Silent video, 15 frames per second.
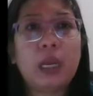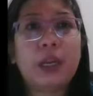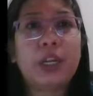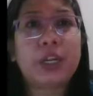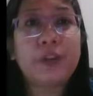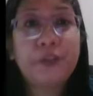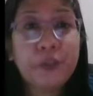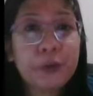
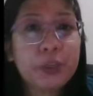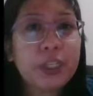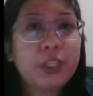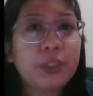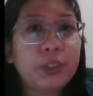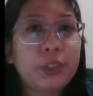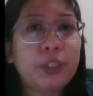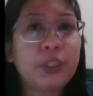
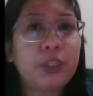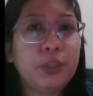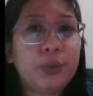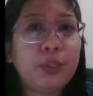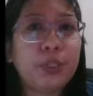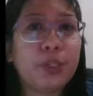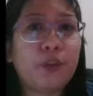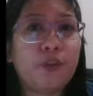refers to the
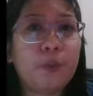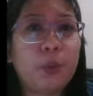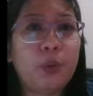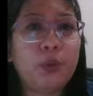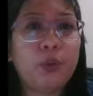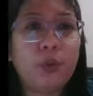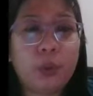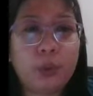use of
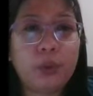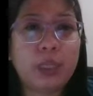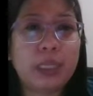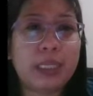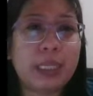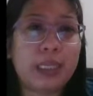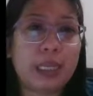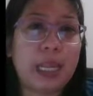both
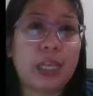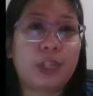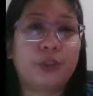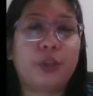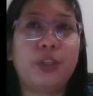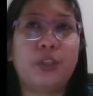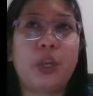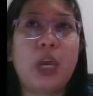holes and
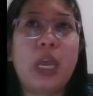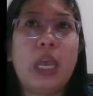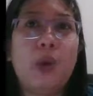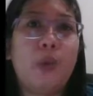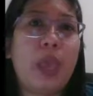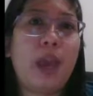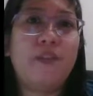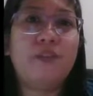electrons. So
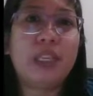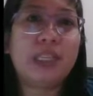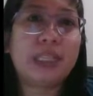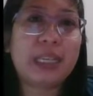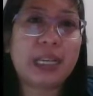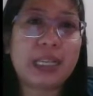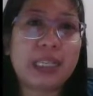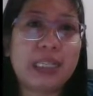we have
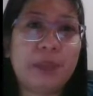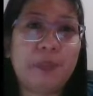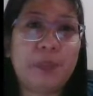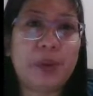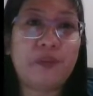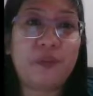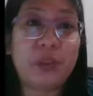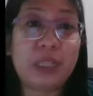discussed
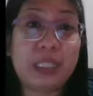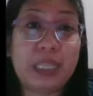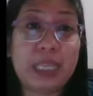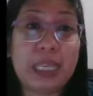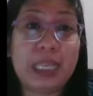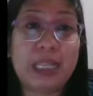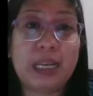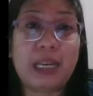
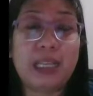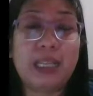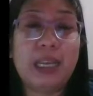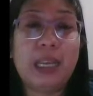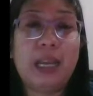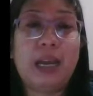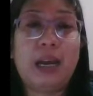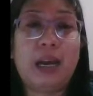previously that
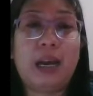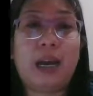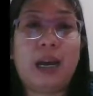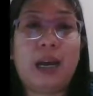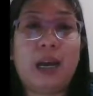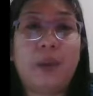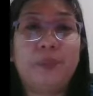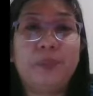
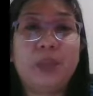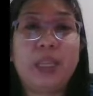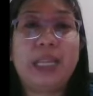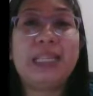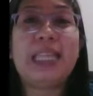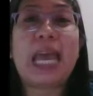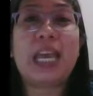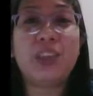
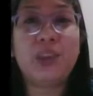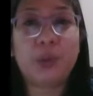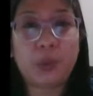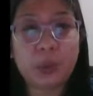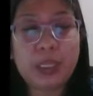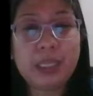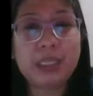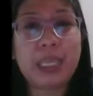
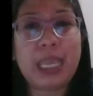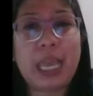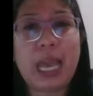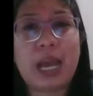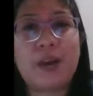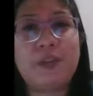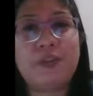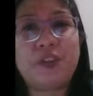diodes, they
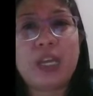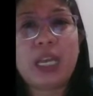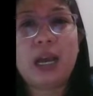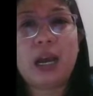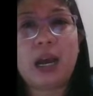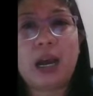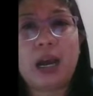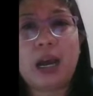have
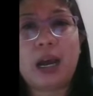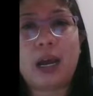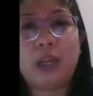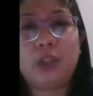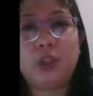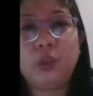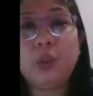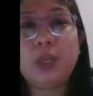
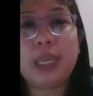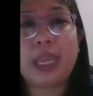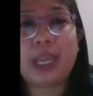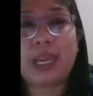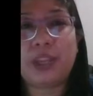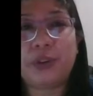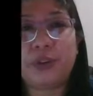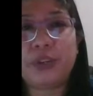two
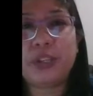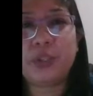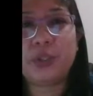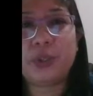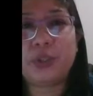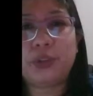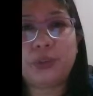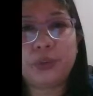carriers.
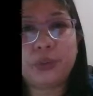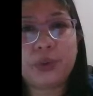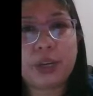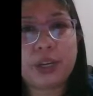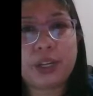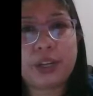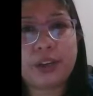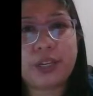So the two
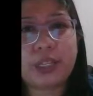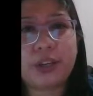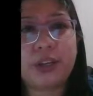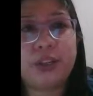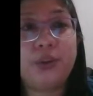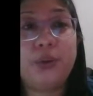carriers are the